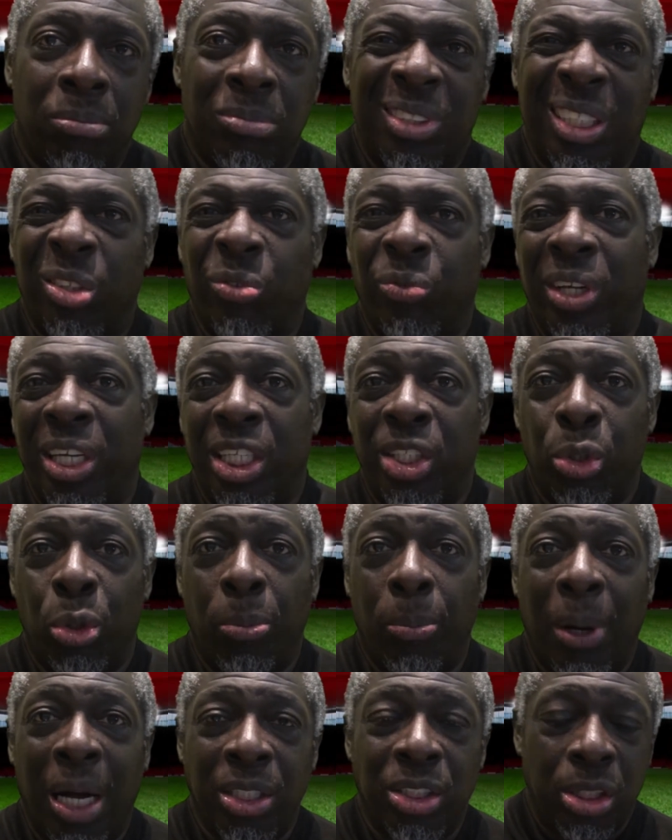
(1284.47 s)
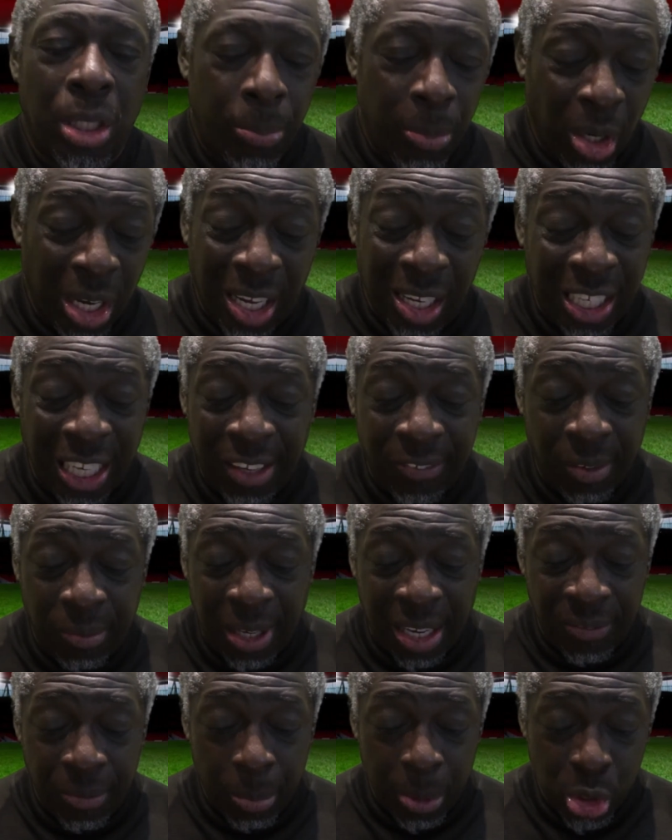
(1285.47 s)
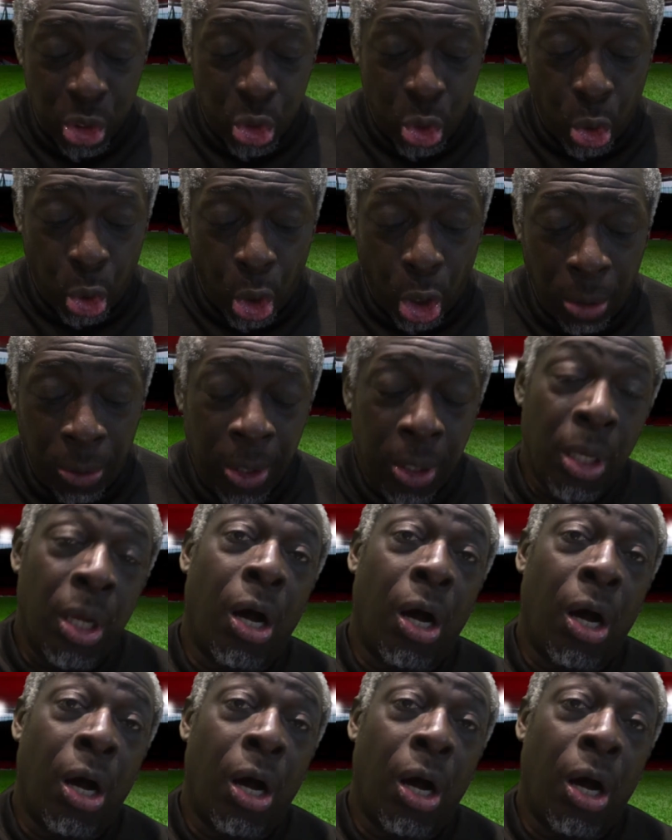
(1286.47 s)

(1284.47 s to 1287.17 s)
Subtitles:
Didn't really do much, so I'm not going to even give him a score.